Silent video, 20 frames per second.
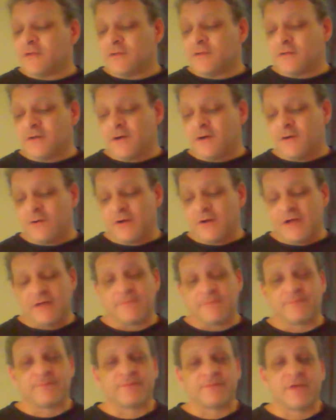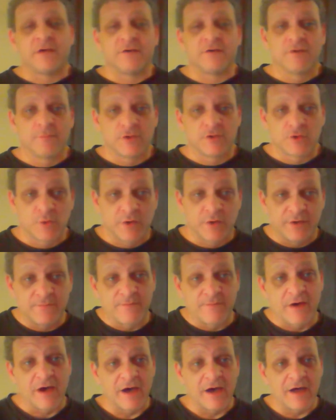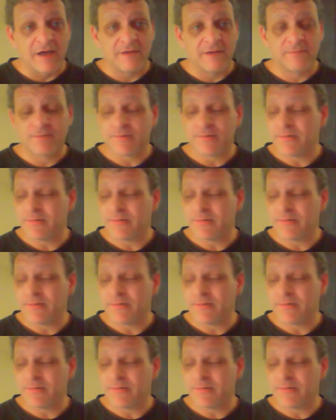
All right, at number 25,